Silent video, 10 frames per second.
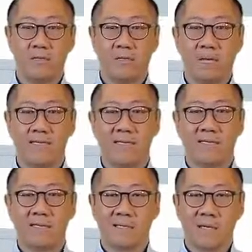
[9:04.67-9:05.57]
as a
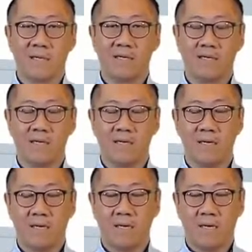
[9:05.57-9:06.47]
society
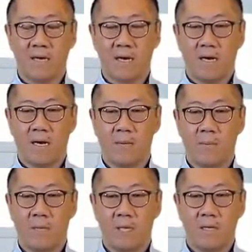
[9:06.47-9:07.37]

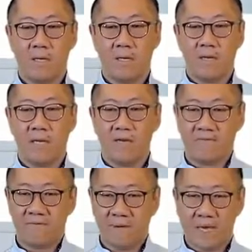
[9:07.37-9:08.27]

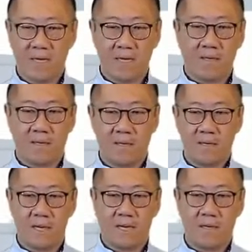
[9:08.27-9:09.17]
live and
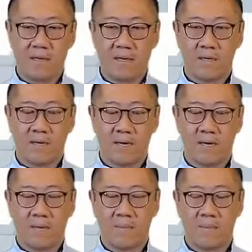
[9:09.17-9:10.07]

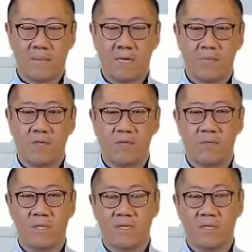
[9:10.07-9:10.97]
network
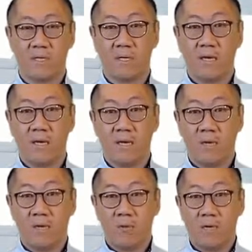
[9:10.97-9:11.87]
with each other.
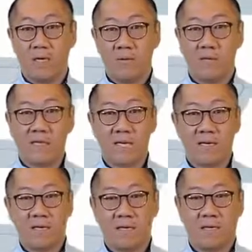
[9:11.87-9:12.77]
We
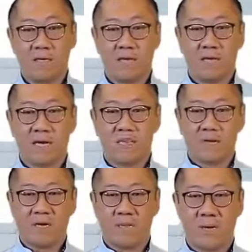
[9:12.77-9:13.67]
tend to look
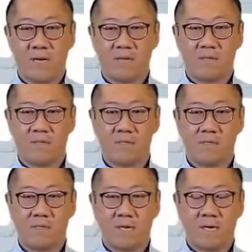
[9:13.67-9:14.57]
after our
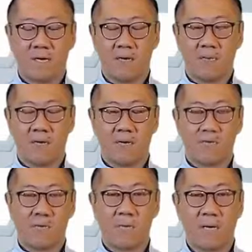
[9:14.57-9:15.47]
parents, our
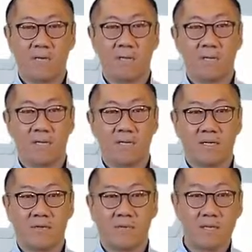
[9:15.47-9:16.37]
grandparents,
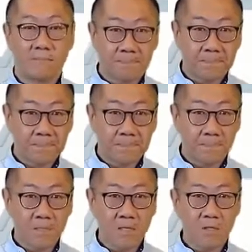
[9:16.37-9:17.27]
etc.
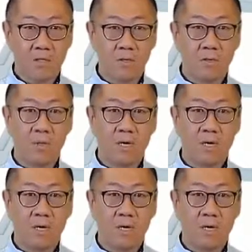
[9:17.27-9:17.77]
So